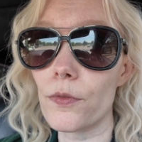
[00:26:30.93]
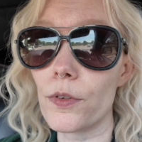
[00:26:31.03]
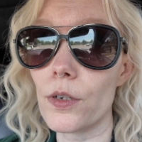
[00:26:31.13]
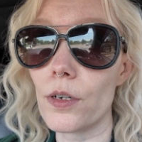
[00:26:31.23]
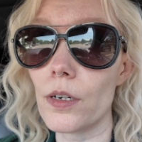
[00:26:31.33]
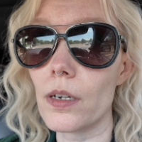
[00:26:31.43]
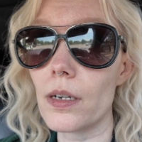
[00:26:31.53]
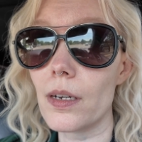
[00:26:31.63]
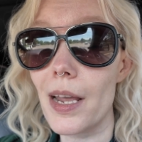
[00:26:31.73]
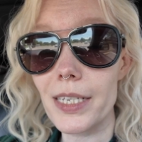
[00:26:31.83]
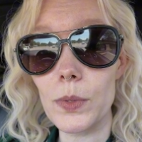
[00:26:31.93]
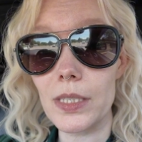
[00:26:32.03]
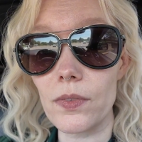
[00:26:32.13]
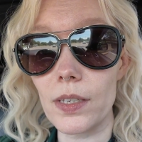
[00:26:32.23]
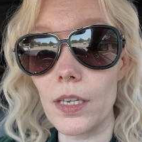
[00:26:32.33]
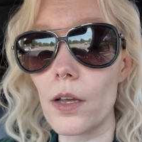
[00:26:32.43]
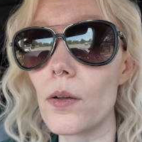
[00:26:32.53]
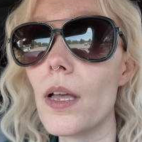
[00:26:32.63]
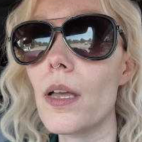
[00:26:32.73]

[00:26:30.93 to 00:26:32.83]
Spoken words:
for next week's video